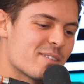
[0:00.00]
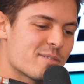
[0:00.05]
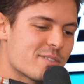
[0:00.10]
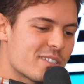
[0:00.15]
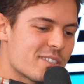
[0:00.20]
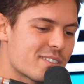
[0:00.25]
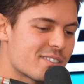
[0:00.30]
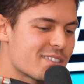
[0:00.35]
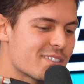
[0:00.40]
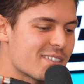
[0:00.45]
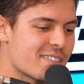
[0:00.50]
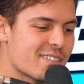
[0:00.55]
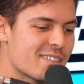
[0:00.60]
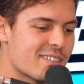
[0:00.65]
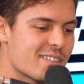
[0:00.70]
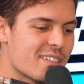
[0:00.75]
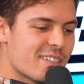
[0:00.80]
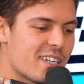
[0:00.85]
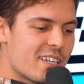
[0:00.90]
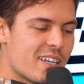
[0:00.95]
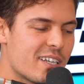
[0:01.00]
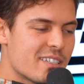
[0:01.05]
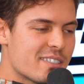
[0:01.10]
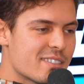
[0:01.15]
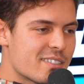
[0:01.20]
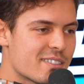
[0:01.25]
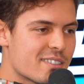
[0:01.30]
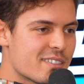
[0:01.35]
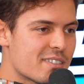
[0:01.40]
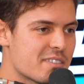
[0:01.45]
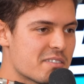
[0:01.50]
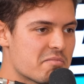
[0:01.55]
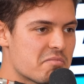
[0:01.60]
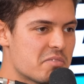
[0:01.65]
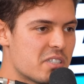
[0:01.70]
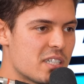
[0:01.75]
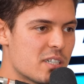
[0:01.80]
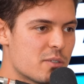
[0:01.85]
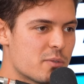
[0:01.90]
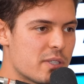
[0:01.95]
we just uh, had a nice uh,
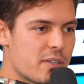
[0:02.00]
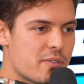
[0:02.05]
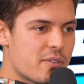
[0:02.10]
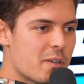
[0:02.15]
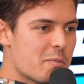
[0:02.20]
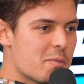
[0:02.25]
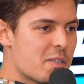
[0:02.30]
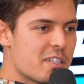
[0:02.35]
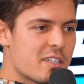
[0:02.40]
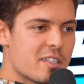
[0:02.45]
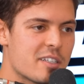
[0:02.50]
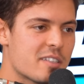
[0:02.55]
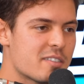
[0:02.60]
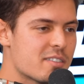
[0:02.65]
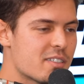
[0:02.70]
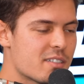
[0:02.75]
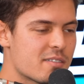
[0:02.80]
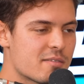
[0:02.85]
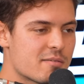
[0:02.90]
dinner with the family, and that's it.